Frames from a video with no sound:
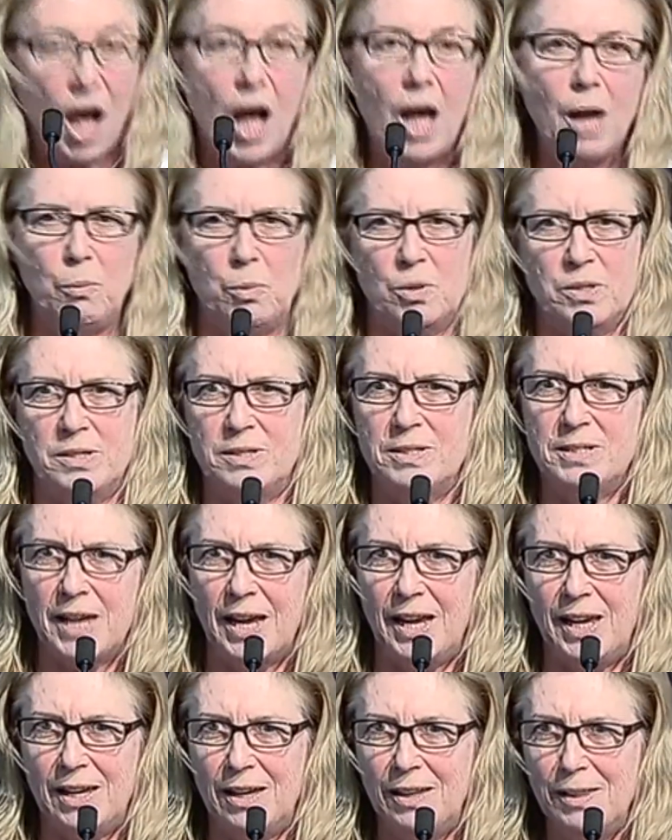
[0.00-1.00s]
I wasn't
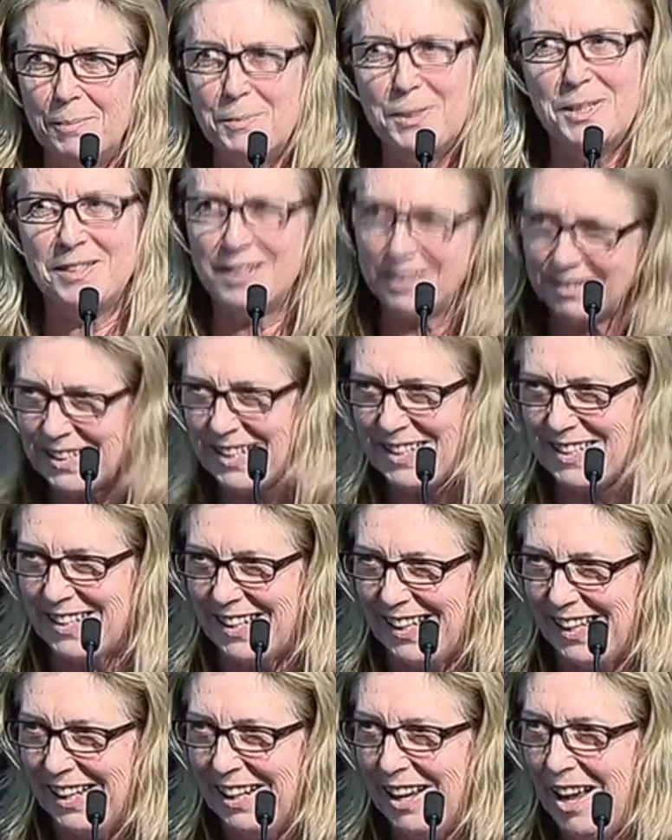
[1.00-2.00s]
taking them
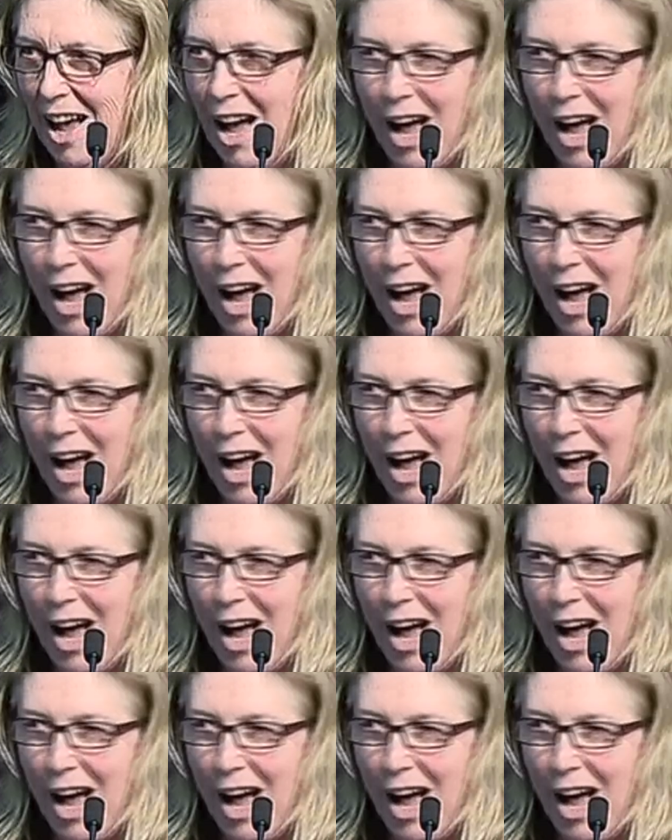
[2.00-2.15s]
seriously.